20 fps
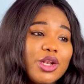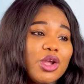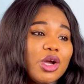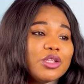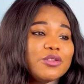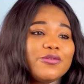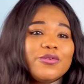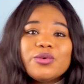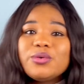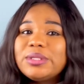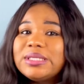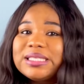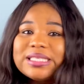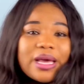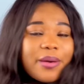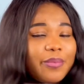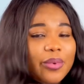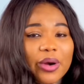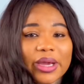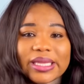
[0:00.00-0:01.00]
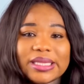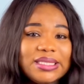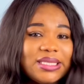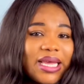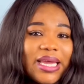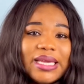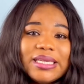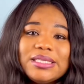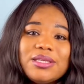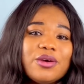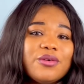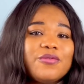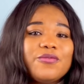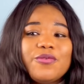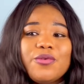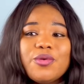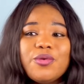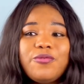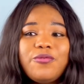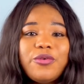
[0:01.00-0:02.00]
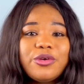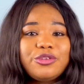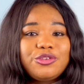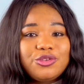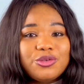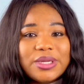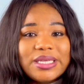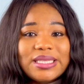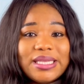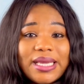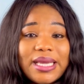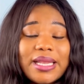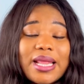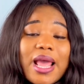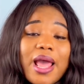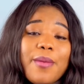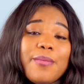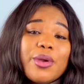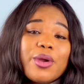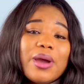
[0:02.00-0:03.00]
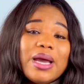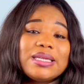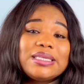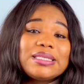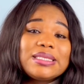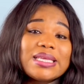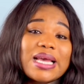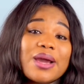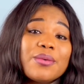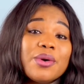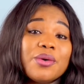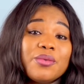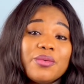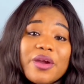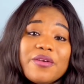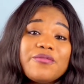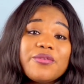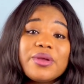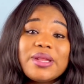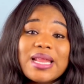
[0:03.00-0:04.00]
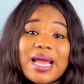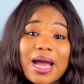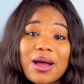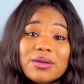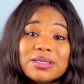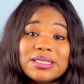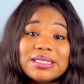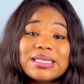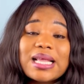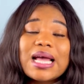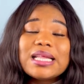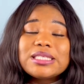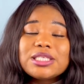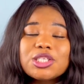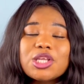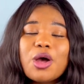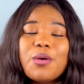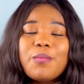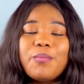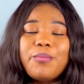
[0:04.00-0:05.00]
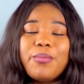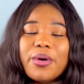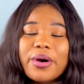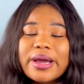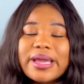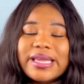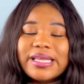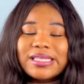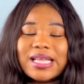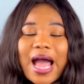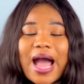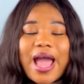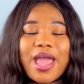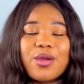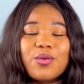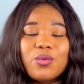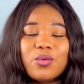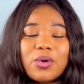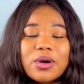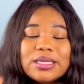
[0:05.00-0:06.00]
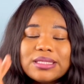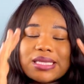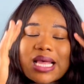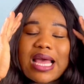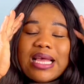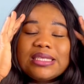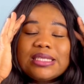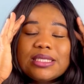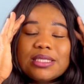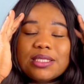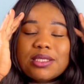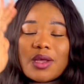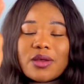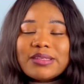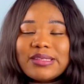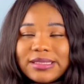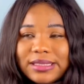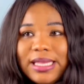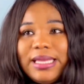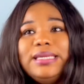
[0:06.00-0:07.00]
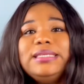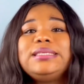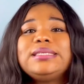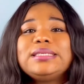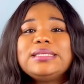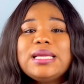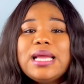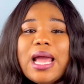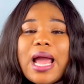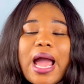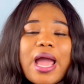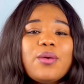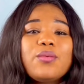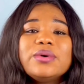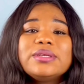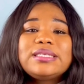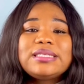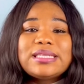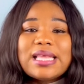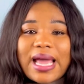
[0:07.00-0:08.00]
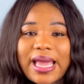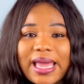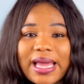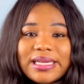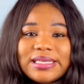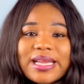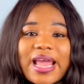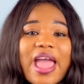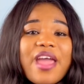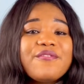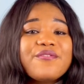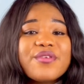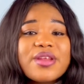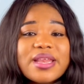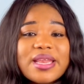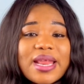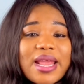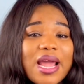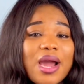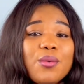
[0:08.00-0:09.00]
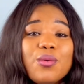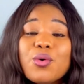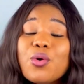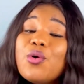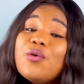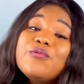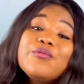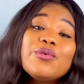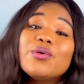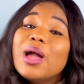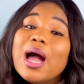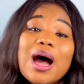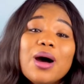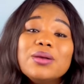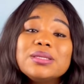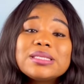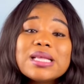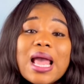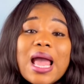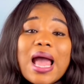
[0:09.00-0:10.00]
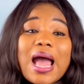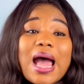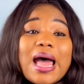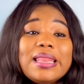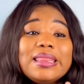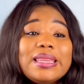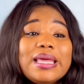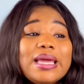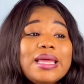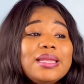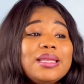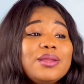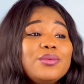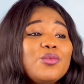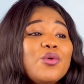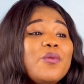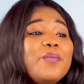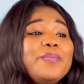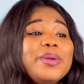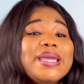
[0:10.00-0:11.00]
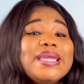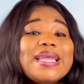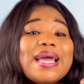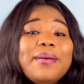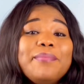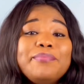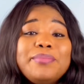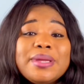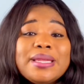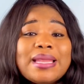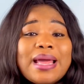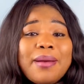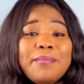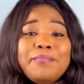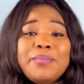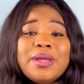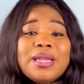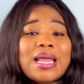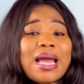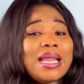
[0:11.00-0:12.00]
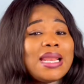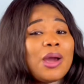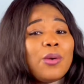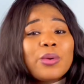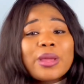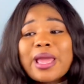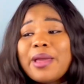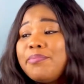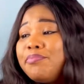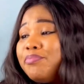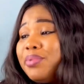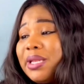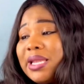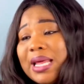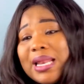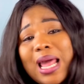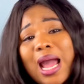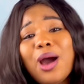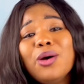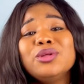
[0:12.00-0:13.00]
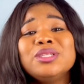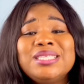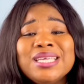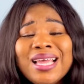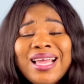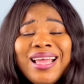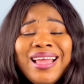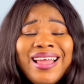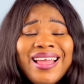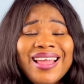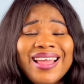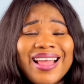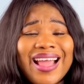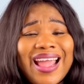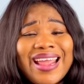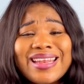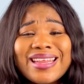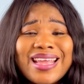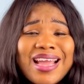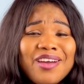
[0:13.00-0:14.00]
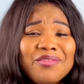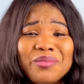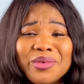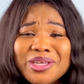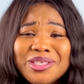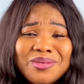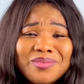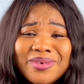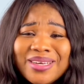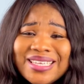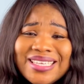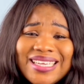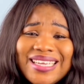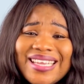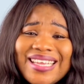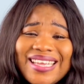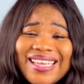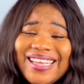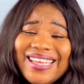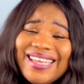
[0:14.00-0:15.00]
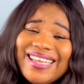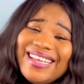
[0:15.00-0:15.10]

Don't feel disappointed. Don't feel frustrated. Because at the time when we're viewing houses, at some point I was exhausted. I was tired. Every day I will go view house, and then we'll bid and bid and bid, and I will get bidded out. I didn't have much money.